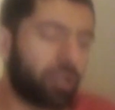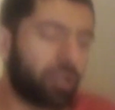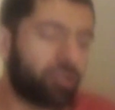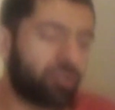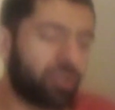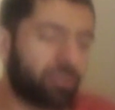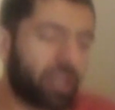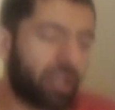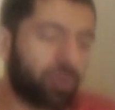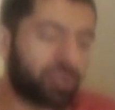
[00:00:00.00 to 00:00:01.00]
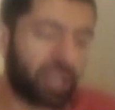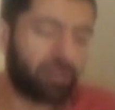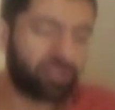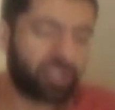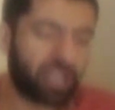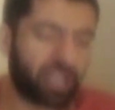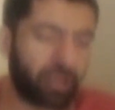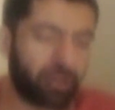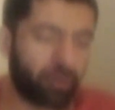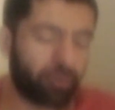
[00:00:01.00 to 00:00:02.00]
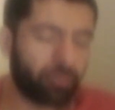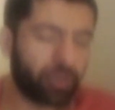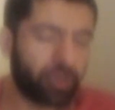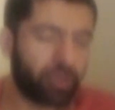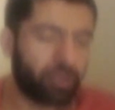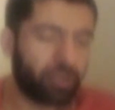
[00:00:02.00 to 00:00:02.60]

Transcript: a dream that I was outside my home,